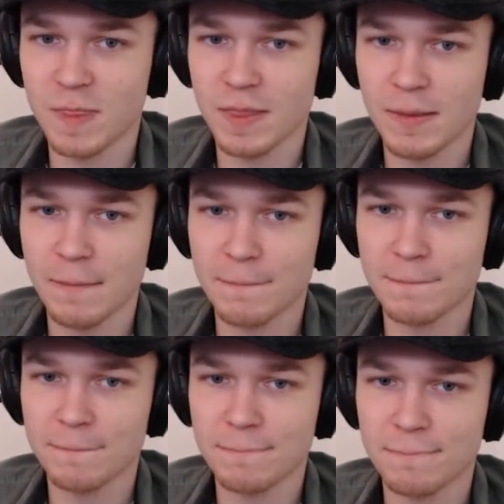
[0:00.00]

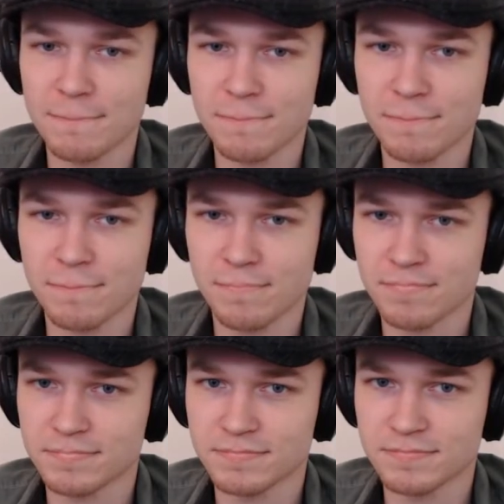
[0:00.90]

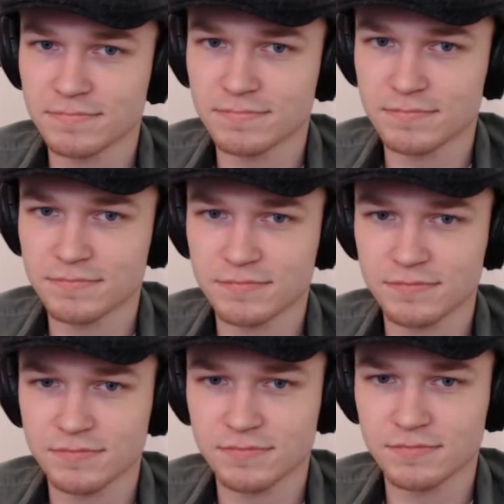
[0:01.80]

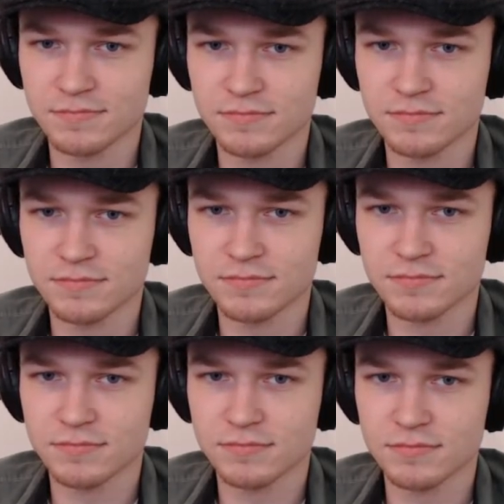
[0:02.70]

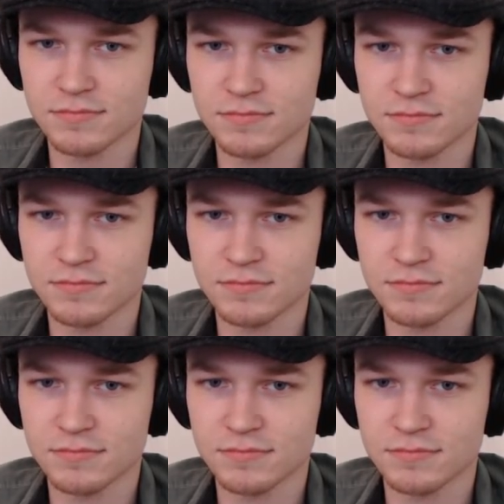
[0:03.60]
(no one is talking)